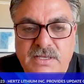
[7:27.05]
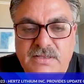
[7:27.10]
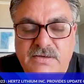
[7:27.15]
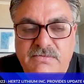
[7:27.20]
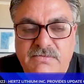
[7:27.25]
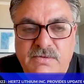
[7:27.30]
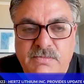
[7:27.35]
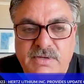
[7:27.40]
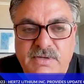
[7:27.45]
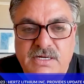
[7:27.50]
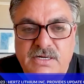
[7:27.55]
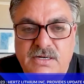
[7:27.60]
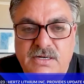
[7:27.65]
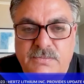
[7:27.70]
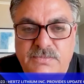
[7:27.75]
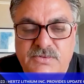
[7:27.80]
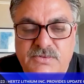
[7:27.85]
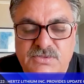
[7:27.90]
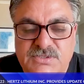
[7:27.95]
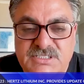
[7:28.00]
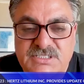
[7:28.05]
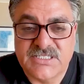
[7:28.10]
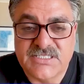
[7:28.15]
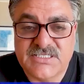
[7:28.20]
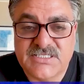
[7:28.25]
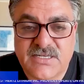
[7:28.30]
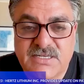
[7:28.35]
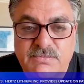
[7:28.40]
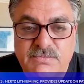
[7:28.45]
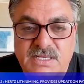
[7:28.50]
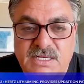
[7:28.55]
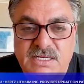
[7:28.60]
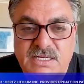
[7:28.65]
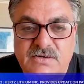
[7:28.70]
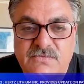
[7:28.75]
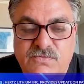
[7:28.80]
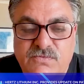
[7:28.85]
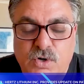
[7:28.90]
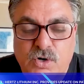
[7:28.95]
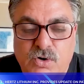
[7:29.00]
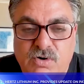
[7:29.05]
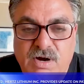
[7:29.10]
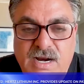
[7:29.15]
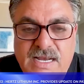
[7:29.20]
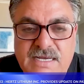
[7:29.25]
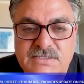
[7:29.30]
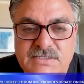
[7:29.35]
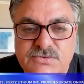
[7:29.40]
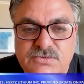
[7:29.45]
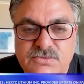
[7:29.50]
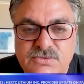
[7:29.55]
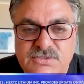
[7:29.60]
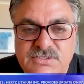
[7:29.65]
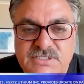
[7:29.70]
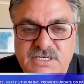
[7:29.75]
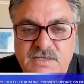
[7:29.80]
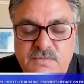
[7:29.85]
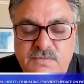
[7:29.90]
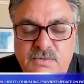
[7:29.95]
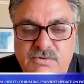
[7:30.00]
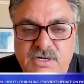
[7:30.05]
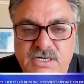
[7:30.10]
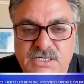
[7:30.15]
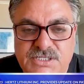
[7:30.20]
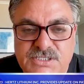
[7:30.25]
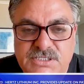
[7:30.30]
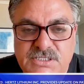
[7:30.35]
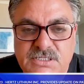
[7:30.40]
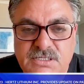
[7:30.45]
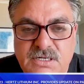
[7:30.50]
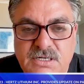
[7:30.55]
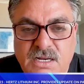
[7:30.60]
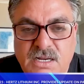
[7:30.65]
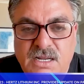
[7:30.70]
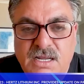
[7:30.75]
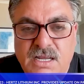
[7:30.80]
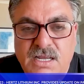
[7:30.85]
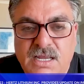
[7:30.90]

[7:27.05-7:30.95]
They've committed up to $60 million for grassroots exploration.